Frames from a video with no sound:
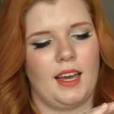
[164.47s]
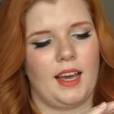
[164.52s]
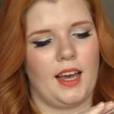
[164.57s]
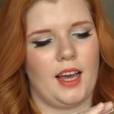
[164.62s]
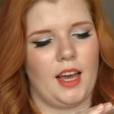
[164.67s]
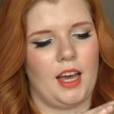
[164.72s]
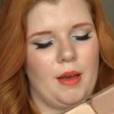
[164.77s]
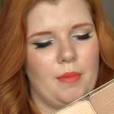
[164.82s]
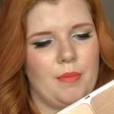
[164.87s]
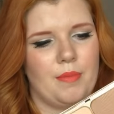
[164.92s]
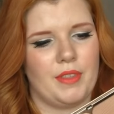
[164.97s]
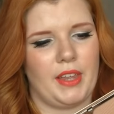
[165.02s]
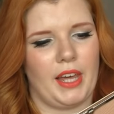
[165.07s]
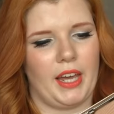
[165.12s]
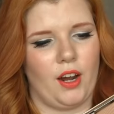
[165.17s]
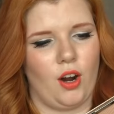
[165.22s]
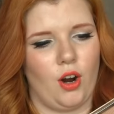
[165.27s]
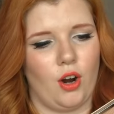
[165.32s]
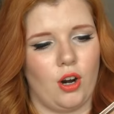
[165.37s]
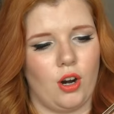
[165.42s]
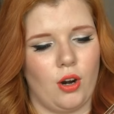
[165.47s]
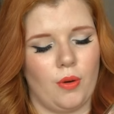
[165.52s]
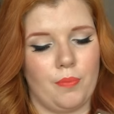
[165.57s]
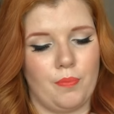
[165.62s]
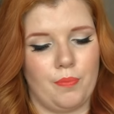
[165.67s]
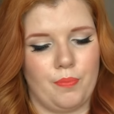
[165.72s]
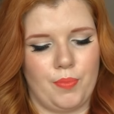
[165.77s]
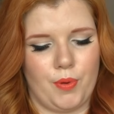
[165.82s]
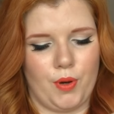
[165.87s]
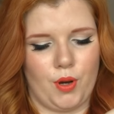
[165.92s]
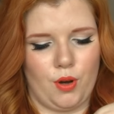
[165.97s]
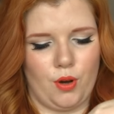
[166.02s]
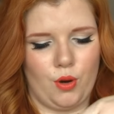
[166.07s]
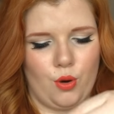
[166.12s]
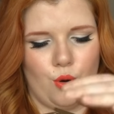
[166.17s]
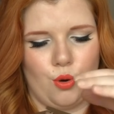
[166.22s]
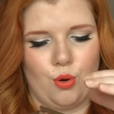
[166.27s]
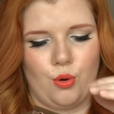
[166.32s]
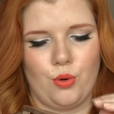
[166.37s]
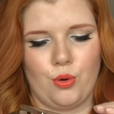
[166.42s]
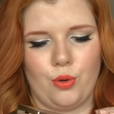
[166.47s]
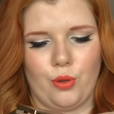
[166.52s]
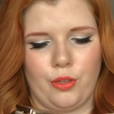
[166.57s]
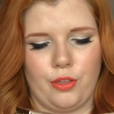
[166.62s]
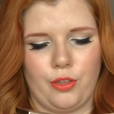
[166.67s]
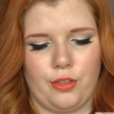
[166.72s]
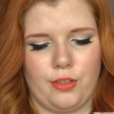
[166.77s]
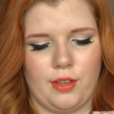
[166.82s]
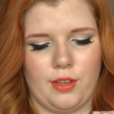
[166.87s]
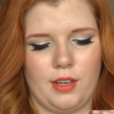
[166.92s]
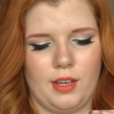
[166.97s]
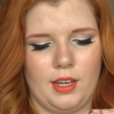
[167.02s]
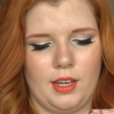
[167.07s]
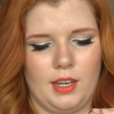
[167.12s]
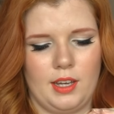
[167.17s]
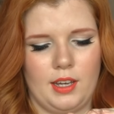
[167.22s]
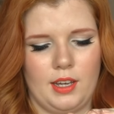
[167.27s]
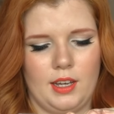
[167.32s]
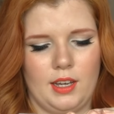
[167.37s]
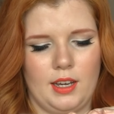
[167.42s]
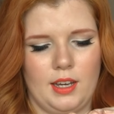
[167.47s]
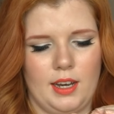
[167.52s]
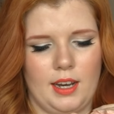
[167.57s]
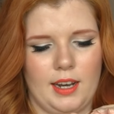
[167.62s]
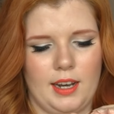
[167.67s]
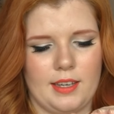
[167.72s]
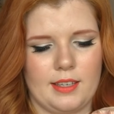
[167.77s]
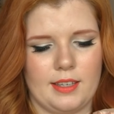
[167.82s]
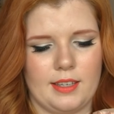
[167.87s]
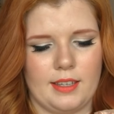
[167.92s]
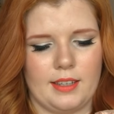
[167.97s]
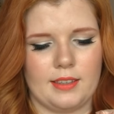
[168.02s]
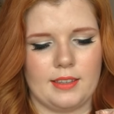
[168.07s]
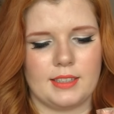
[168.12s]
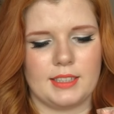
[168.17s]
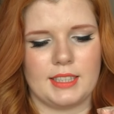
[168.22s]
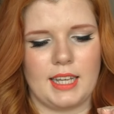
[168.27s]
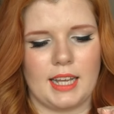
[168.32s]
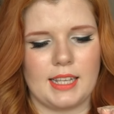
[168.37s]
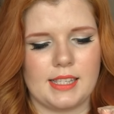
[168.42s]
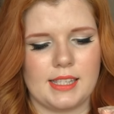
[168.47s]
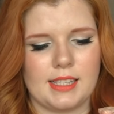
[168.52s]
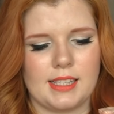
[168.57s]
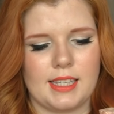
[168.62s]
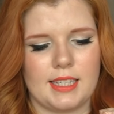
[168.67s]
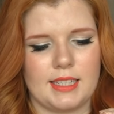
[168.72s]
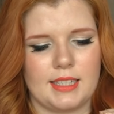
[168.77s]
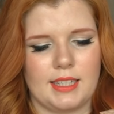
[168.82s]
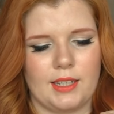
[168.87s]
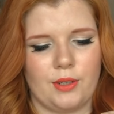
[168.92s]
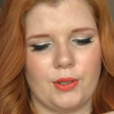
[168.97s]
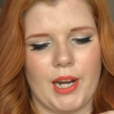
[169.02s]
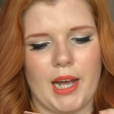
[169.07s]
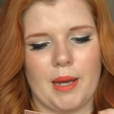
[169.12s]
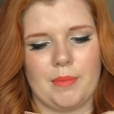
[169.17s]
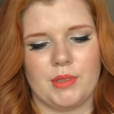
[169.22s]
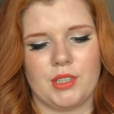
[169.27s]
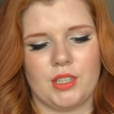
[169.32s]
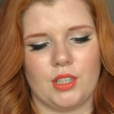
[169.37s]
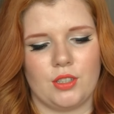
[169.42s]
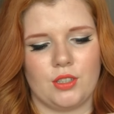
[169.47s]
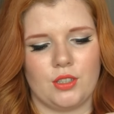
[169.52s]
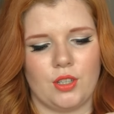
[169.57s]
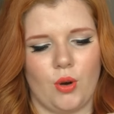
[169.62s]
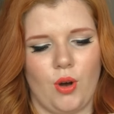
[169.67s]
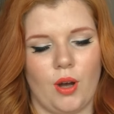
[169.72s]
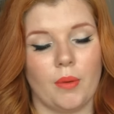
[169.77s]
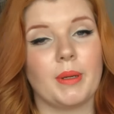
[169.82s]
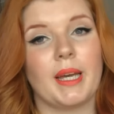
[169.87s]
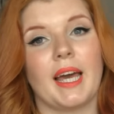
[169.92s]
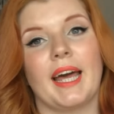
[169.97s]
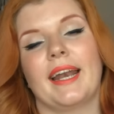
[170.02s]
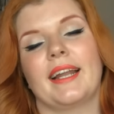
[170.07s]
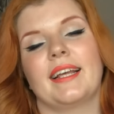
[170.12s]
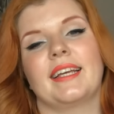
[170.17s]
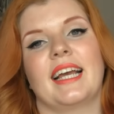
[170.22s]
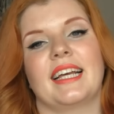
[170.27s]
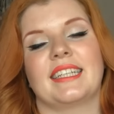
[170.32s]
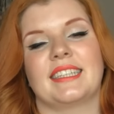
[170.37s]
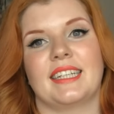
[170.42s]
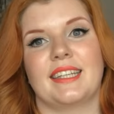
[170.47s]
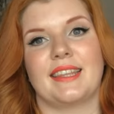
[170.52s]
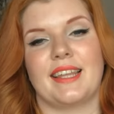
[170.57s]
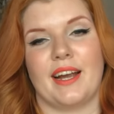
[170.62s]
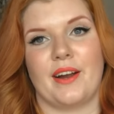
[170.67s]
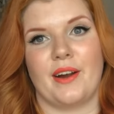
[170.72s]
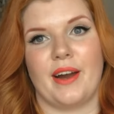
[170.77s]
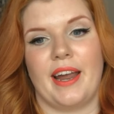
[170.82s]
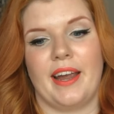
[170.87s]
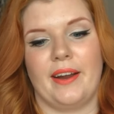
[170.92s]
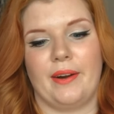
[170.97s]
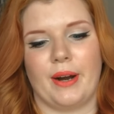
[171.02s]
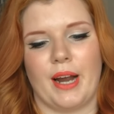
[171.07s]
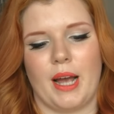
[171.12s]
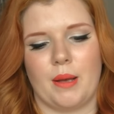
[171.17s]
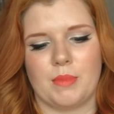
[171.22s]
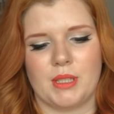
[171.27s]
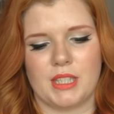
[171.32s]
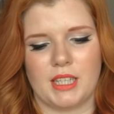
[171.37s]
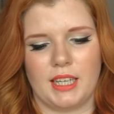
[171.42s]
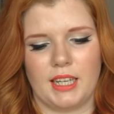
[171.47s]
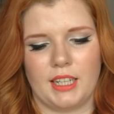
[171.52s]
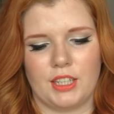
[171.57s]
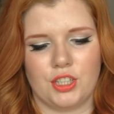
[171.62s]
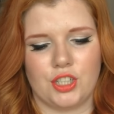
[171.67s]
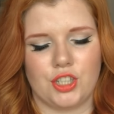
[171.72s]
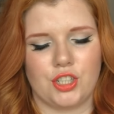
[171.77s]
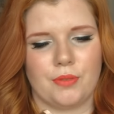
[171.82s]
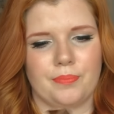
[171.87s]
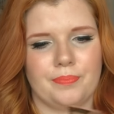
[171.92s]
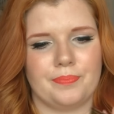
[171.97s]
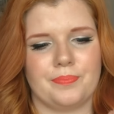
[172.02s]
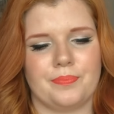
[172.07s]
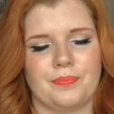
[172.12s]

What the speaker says: They are both, I think it says 16 grams, so I'm guessing they're 8 grams each.